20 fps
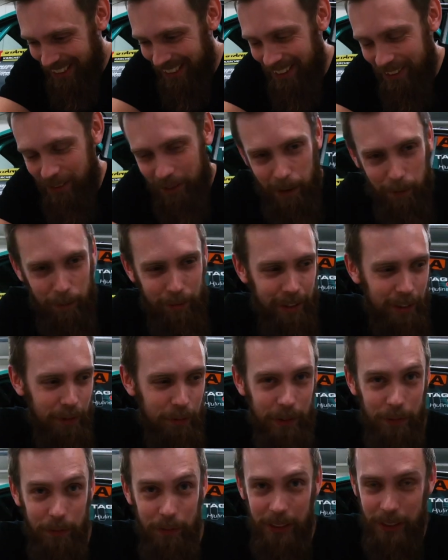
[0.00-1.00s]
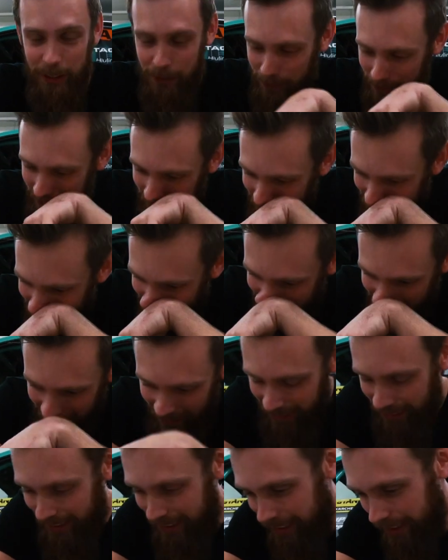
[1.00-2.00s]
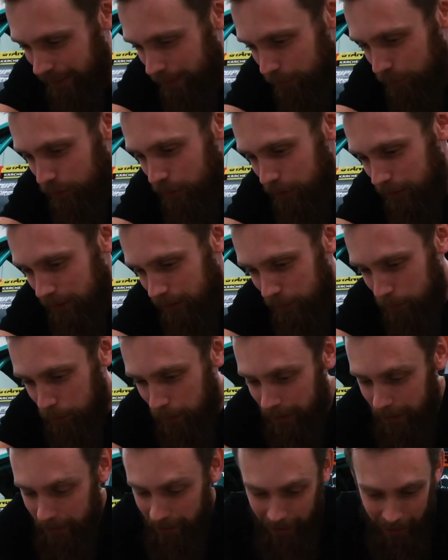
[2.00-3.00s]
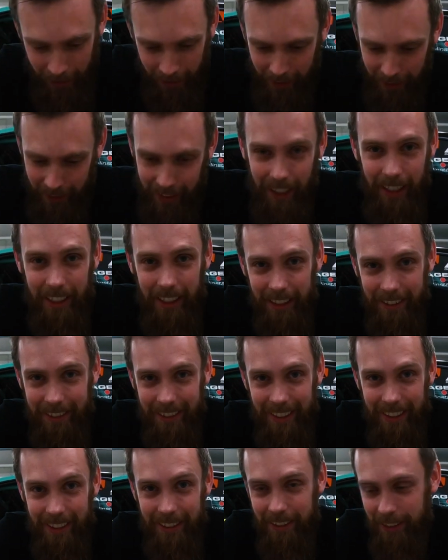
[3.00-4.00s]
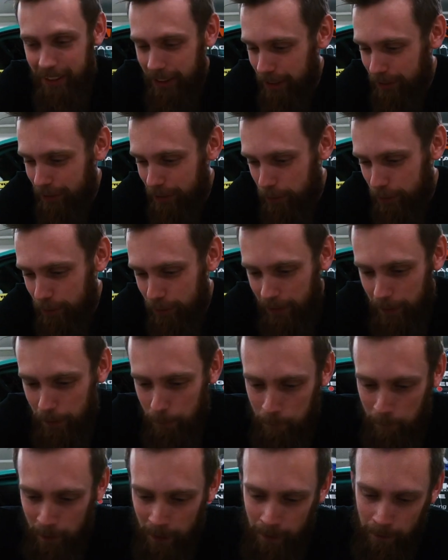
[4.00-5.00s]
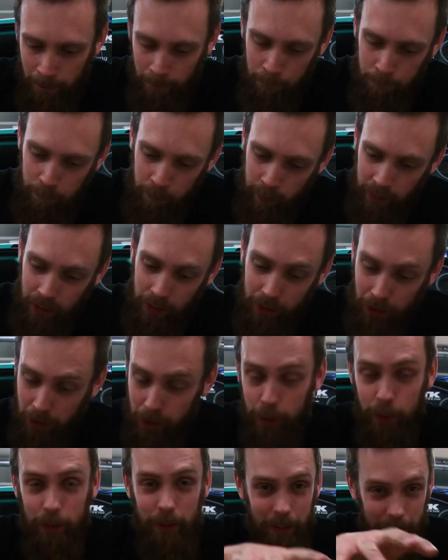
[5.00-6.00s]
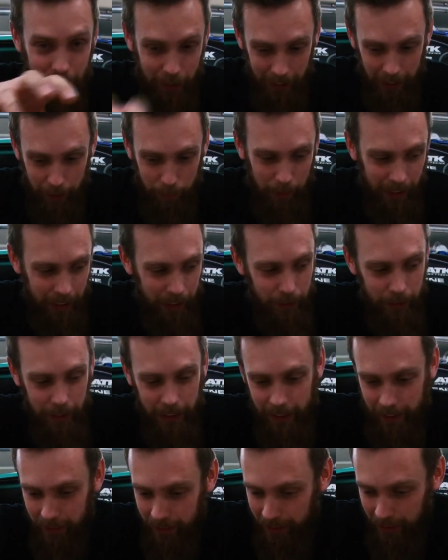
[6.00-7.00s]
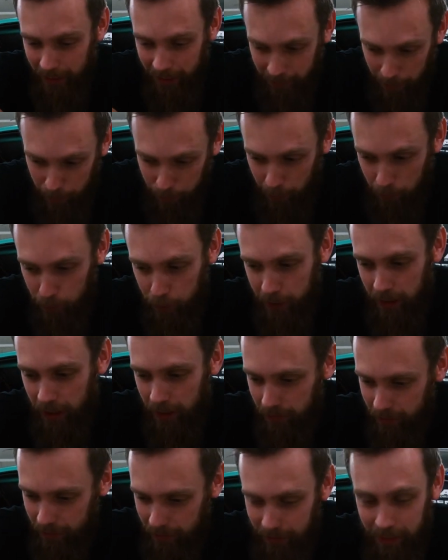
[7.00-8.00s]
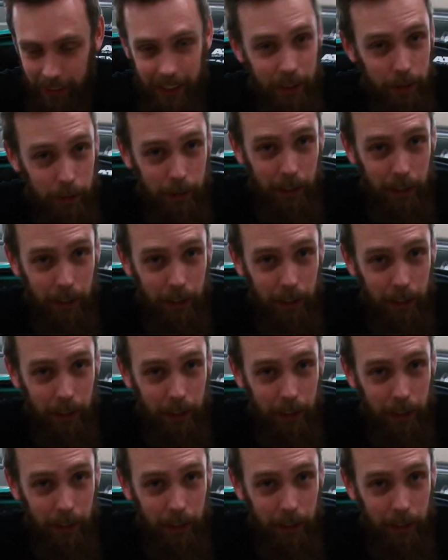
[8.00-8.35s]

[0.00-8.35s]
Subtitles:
interrupts us when we're doing this kind of shoots, but I guess that's just drifting. So to get back to it, that's the prop shaft. It's